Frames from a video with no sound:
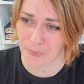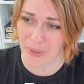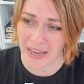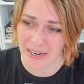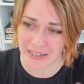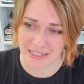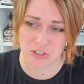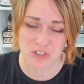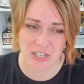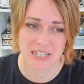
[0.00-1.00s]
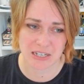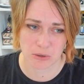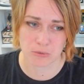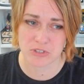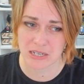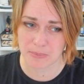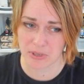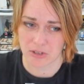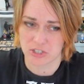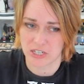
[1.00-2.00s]
I like to say it's an OC
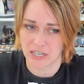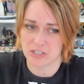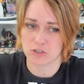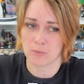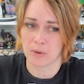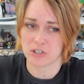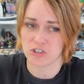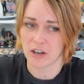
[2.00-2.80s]
because she has so much